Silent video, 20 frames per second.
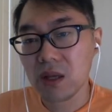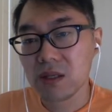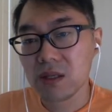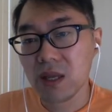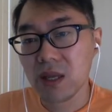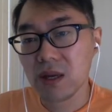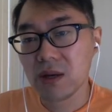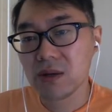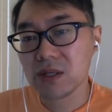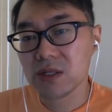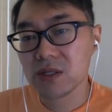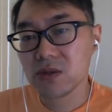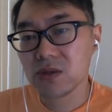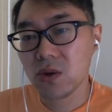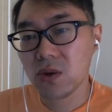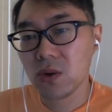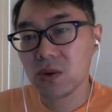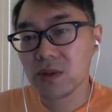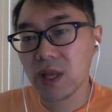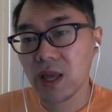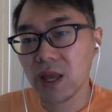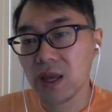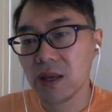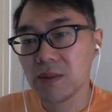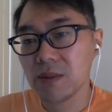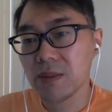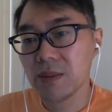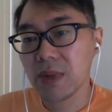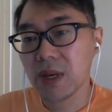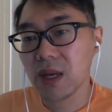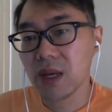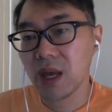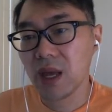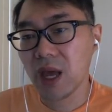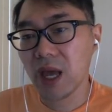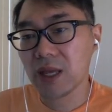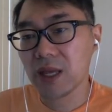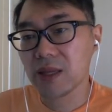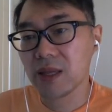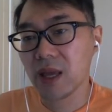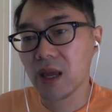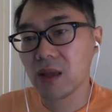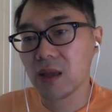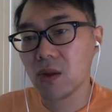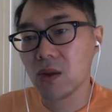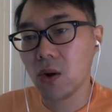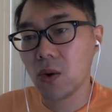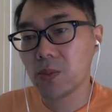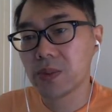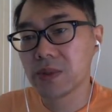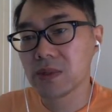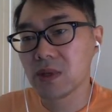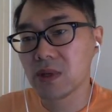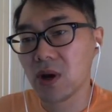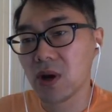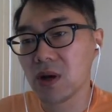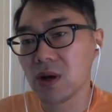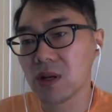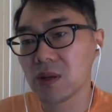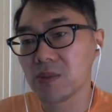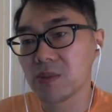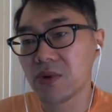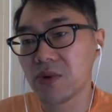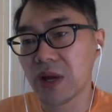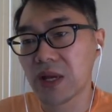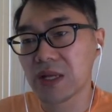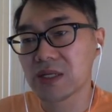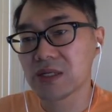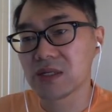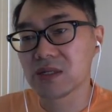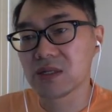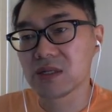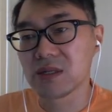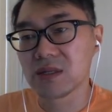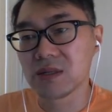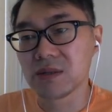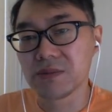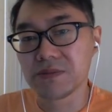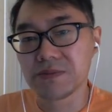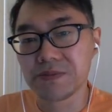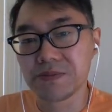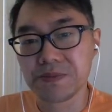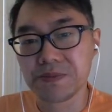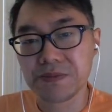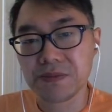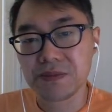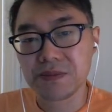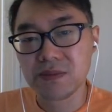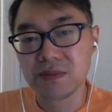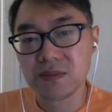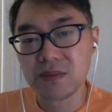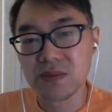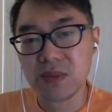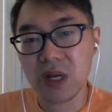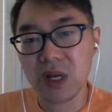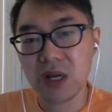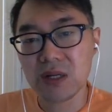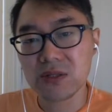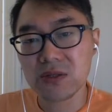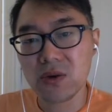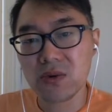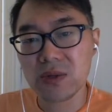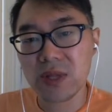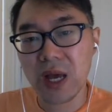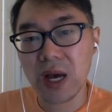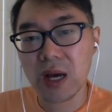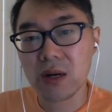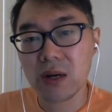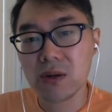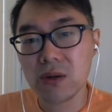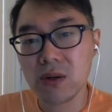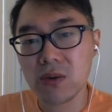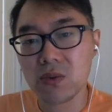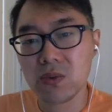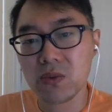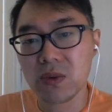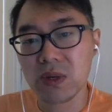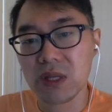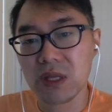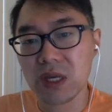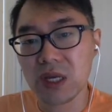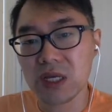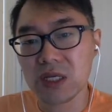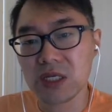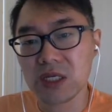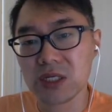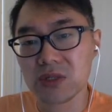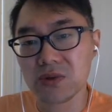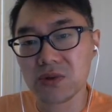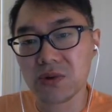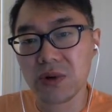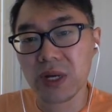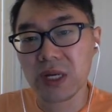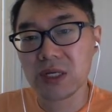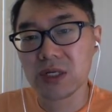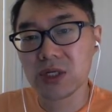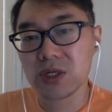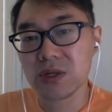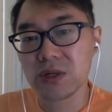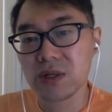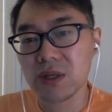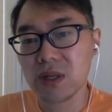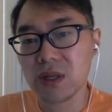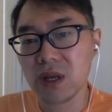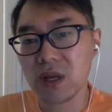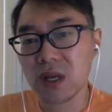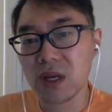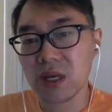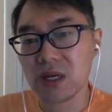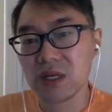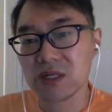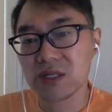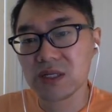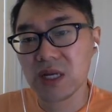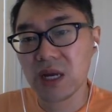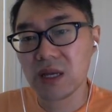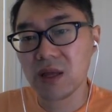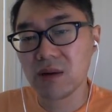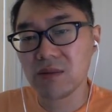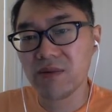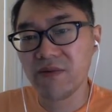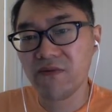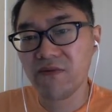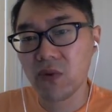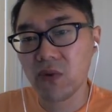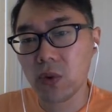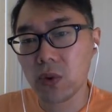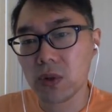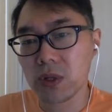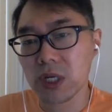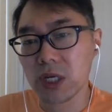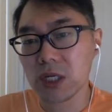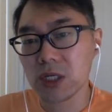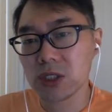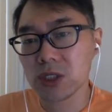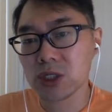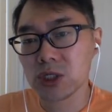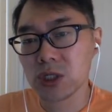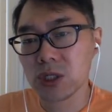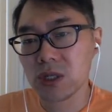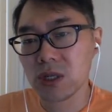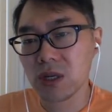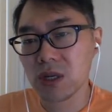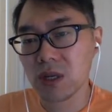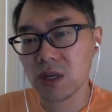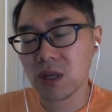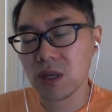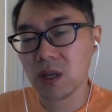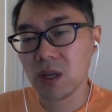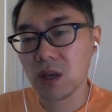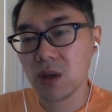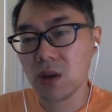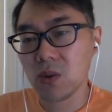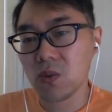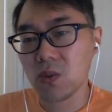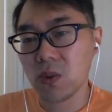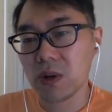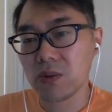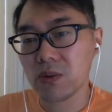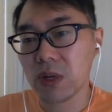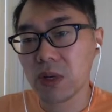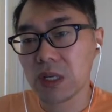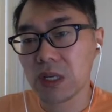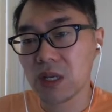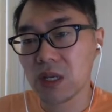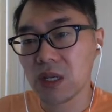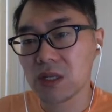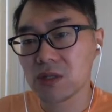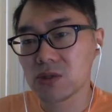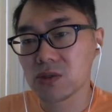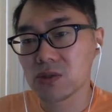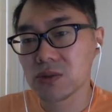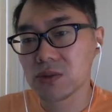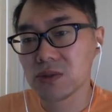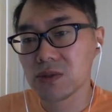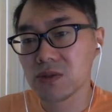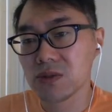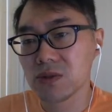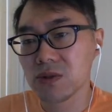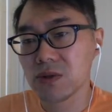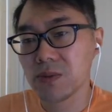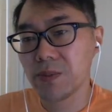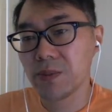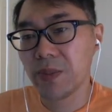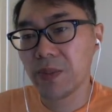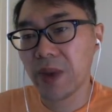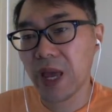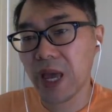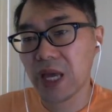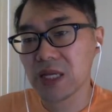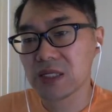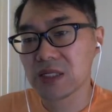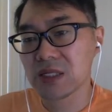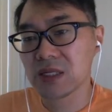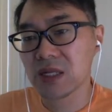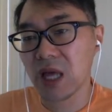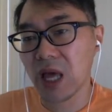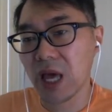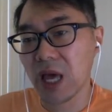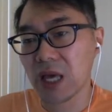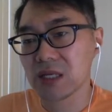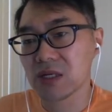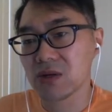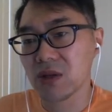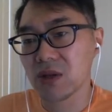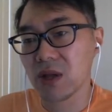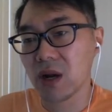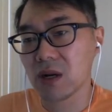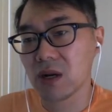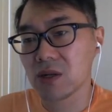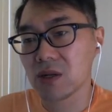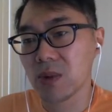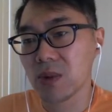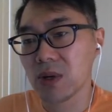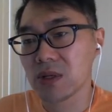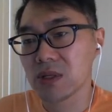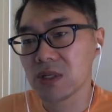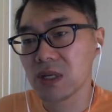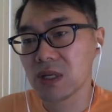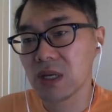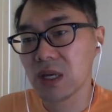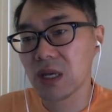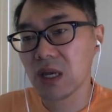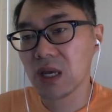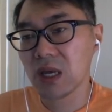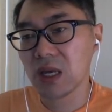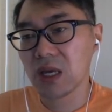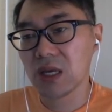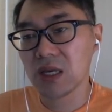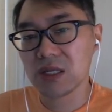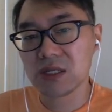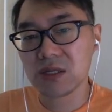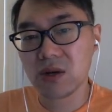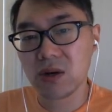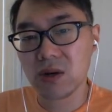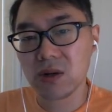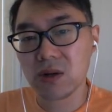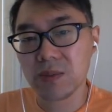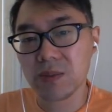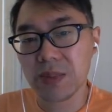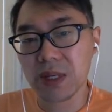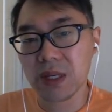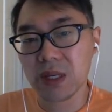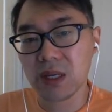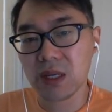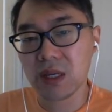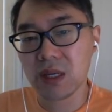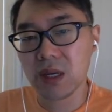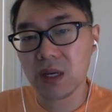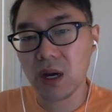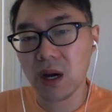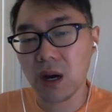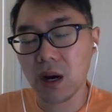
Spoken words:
There is no name, and then open curly brace. So now with each iteration inside of for each, what we need to pass as an argument is gonna be